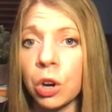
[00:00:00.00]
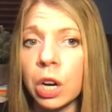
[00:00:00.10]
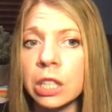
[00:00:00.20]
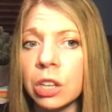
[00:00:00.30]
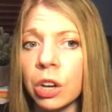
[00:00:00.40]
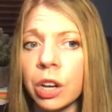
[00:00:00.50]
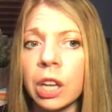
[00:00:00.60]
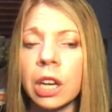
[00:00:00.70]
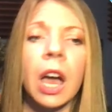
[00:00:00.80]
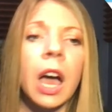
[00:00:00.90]
it's
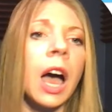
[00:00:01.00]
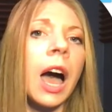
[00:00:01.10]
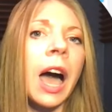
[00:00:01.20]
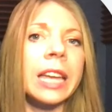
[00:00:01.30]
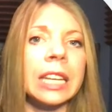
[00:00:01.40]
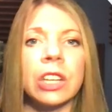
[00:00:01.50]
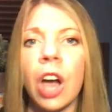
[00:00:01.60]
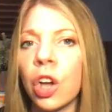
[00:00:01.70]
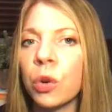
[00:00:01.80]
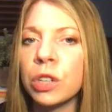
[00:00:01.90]
on. I did
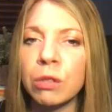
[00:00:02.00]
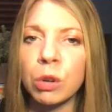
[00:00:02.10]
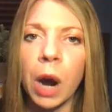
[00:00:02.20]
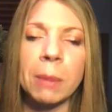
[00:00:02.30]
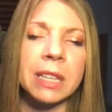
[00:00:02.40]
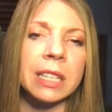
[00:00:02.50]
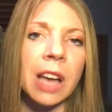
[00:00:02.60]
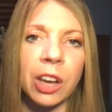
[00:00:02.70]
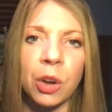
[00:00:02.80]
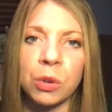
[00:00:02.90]
not go into the requirements. I did
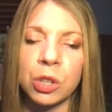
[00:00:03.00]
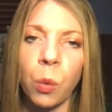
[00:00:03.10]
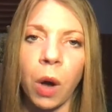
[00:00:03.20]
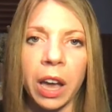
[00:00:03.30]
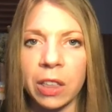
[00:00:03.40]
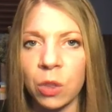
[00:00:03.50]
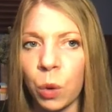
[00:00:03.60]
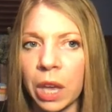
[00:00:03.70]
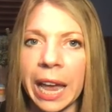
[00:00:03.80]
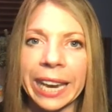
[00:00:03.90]
not go into the why and the
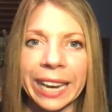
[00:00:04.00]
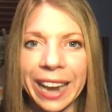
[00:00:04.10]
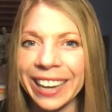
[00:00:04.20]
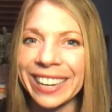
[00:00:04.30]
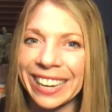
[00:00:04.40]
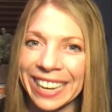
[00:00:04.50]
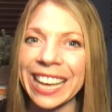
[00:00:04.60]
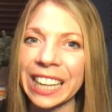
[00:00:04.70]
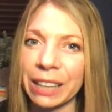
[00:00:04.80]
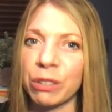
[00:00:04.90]
when. I did not need
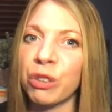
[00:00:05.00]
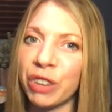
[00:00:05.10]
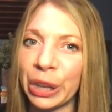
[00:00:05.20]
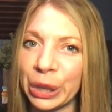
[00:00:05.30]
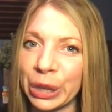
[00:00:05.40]
that level of fidelity